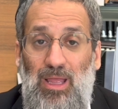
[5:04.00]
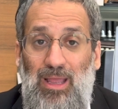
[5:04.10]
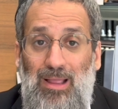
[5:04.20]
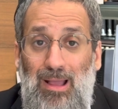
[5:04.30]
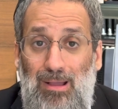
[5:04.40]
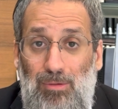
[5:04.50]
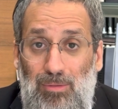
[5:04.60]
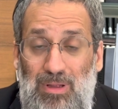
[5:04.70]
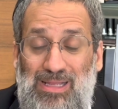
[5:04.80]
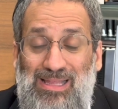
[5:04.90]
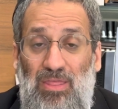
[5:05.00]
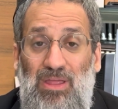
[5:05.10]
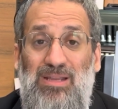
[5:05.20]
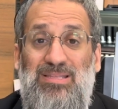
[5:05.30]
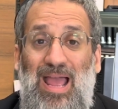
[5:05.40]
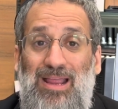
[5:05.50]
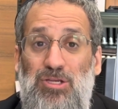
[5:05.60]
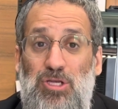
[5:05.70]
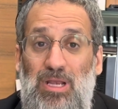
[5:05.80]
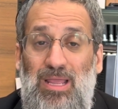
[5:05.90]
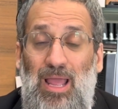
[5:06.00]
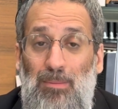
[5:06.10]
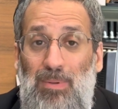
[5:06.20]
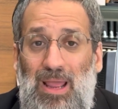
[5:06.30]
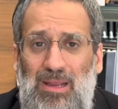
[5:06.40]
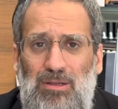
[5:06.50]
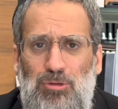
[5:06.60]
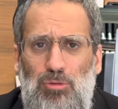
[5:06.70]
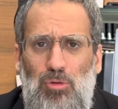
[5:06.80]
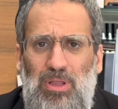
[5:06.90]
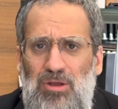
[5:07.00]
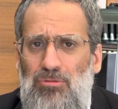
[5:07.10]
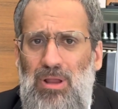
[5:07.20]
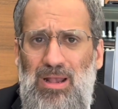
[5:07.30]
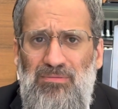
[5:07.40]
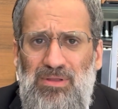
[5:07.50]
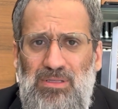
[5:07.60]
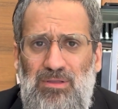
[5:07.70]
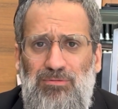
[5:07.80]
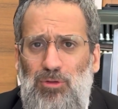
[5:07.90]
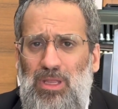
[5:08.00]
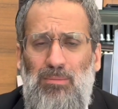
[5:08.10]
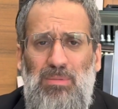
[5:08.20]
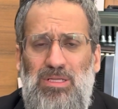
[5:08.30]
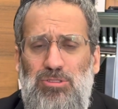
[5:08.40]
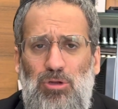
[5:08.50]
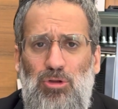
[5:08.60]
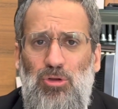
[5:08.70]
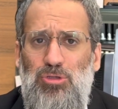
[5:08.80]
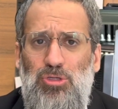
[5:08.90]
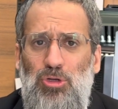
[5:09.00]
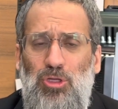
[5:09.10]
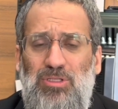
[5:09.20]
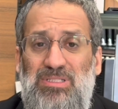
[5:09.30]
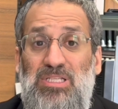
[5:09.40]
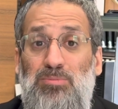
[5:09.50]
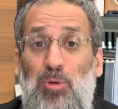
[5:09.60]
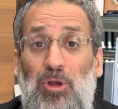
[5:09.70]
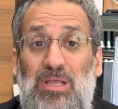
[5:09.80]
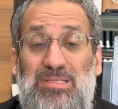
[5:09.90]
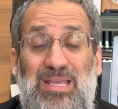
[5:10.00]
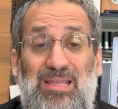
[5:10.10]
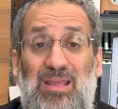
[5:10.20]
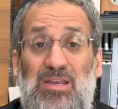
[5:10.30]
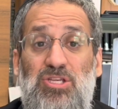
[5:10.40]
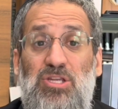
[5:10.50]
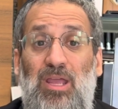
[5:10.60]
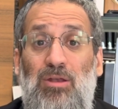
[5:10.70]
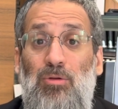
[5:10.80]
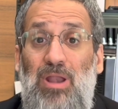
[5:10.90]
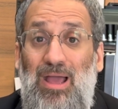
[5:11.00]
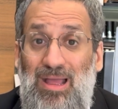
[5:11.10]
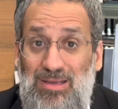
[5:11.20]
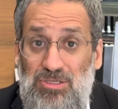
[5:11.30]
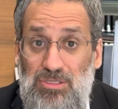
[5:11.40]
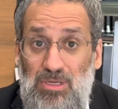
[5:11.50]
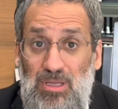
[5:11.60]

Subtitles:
a cow, that is actually a blanket rule, irrelevant if you can mix non-kosher or not. It says, Poretz geder ishchen or nachash,